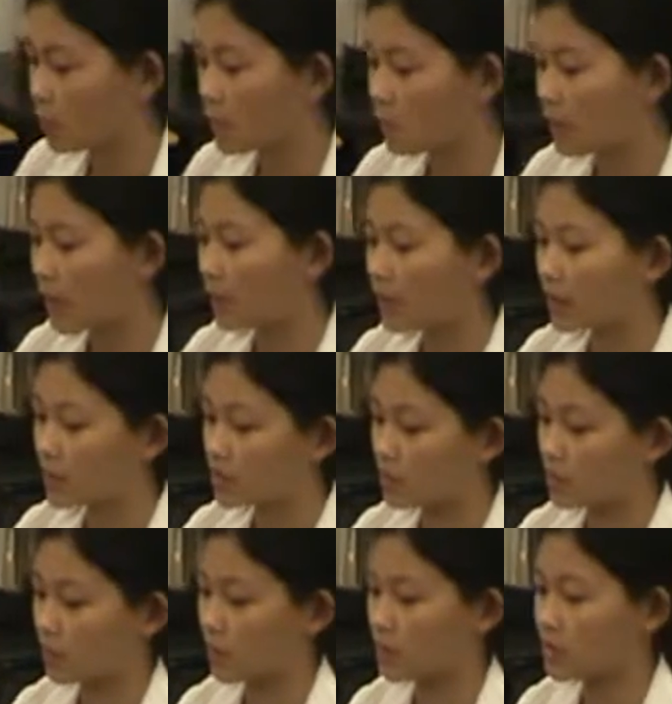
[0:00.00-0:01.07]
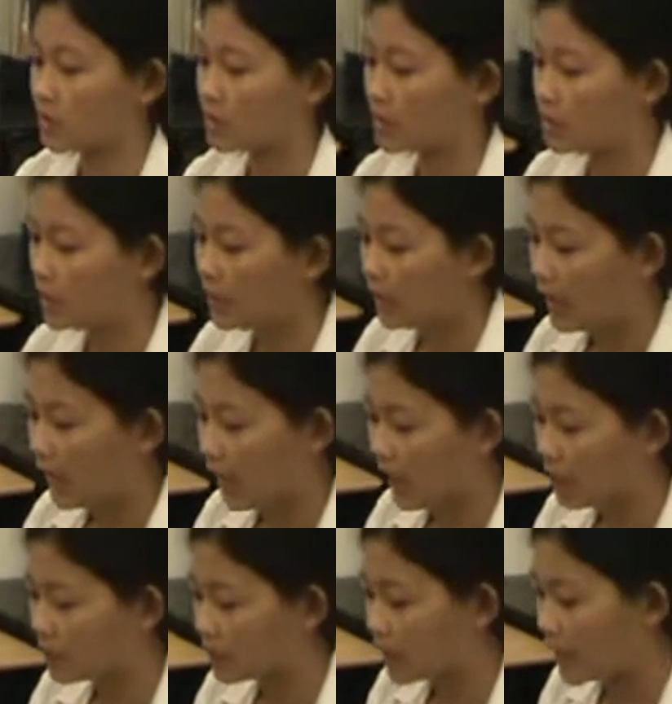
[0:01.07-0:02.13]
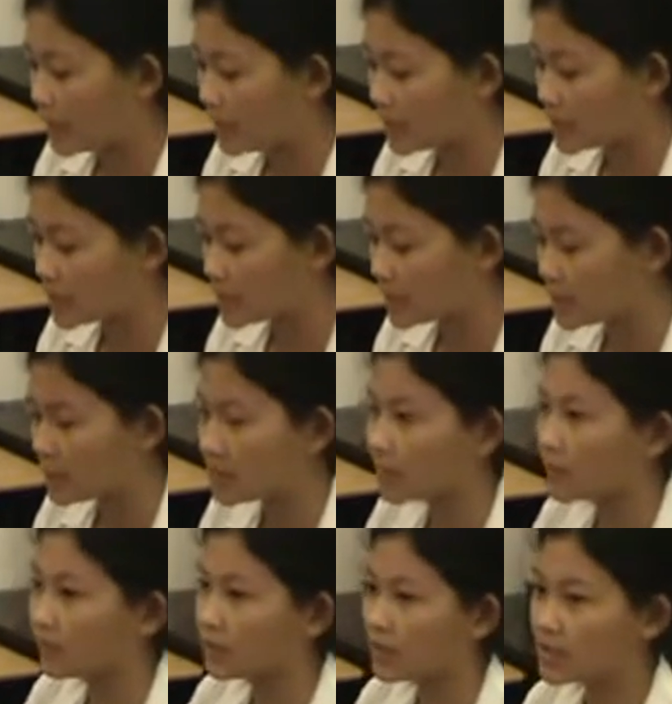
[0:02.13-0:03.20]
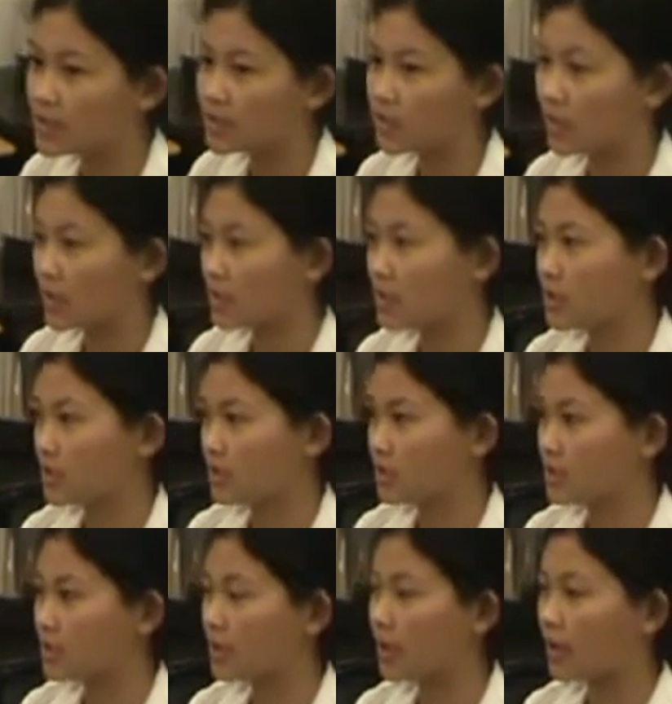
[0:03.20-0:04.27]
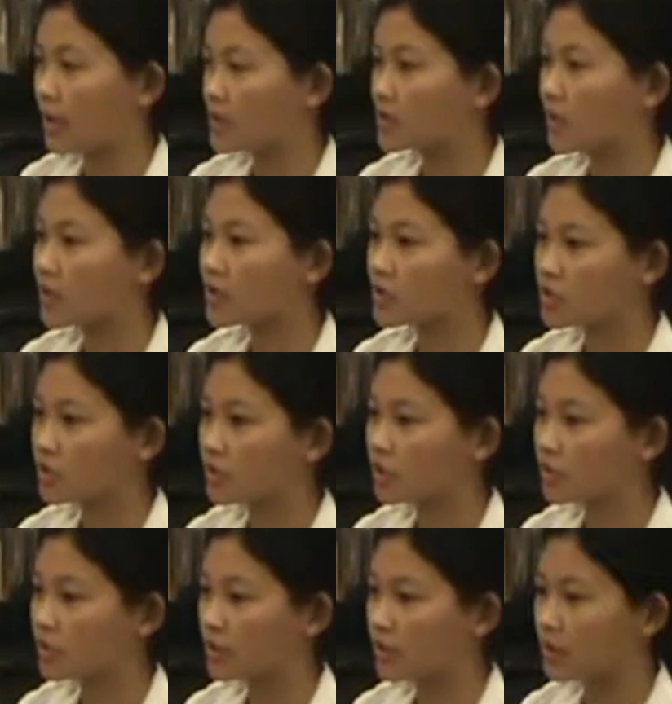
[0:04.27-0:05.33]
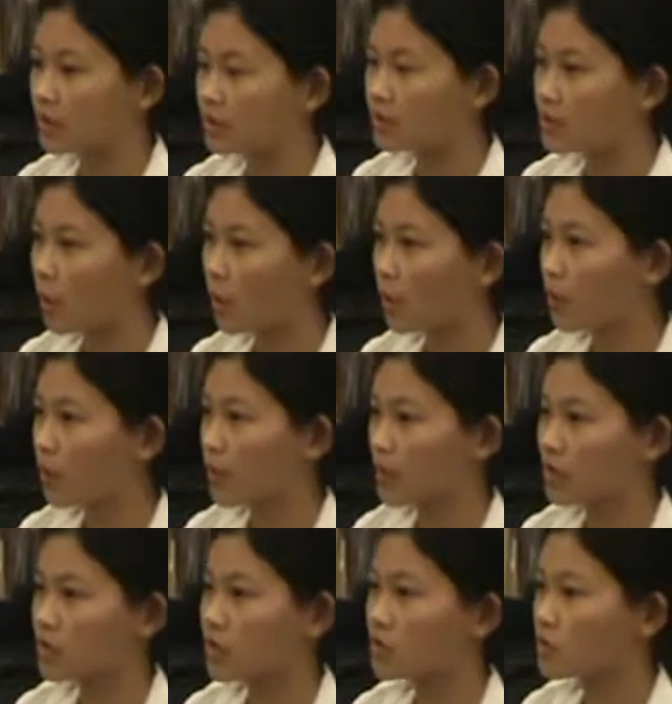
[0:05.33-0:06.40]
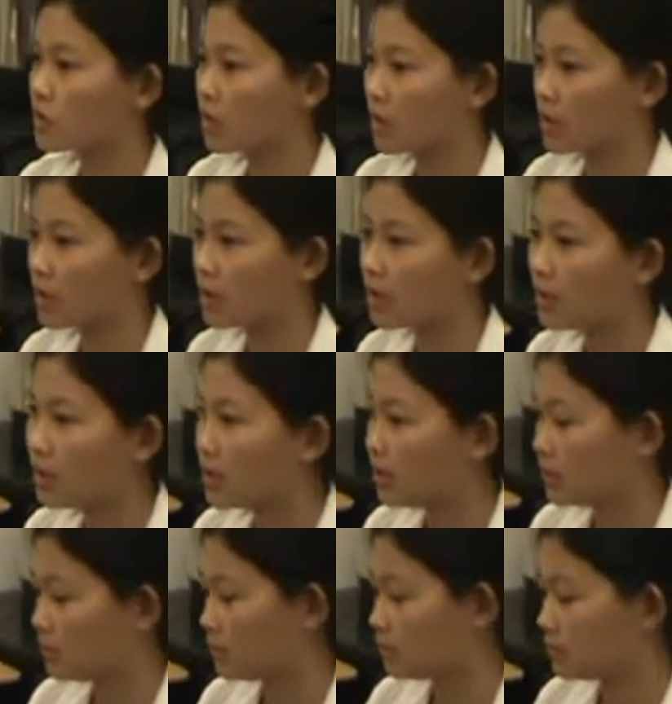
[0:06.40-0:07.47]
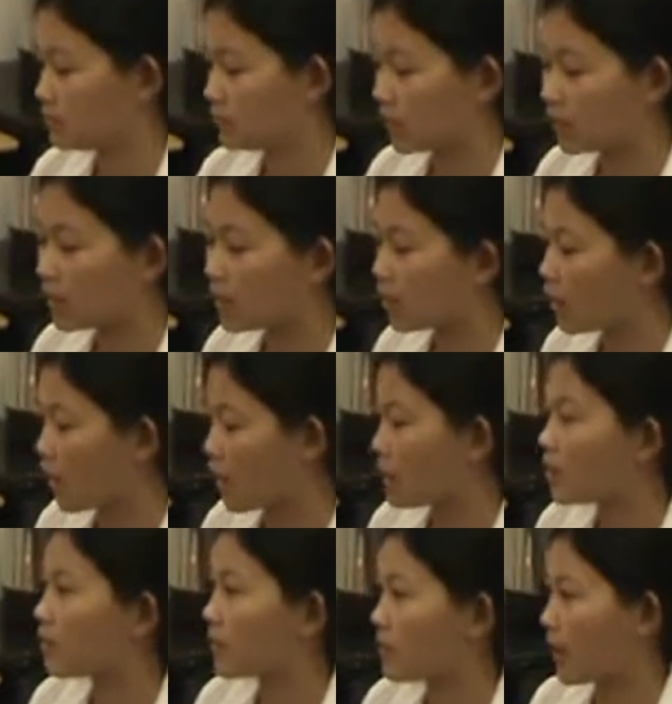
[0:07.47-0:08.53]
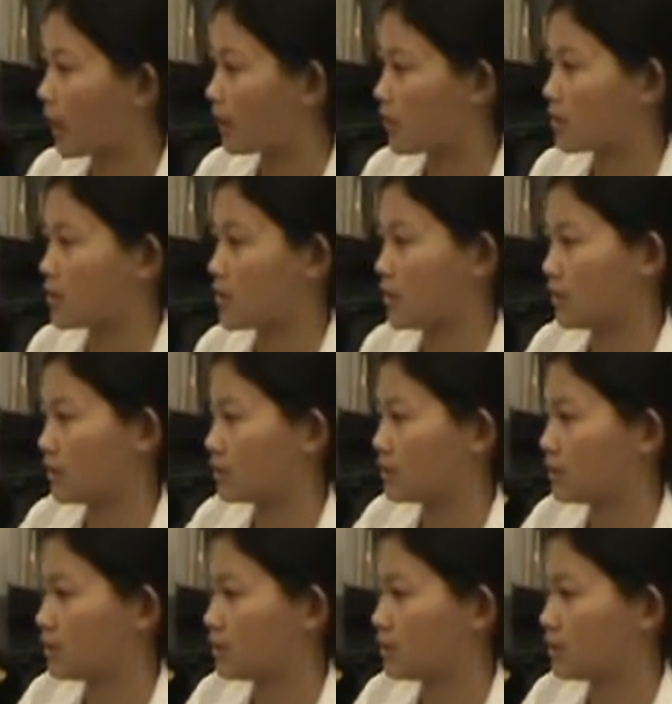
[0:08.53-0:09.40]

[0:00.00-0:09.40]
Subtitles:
world went out like a torch. I relighted it to see his loveliest creations, and I saw his children torn and destroyed. Let them and Gaku run back on your tongue.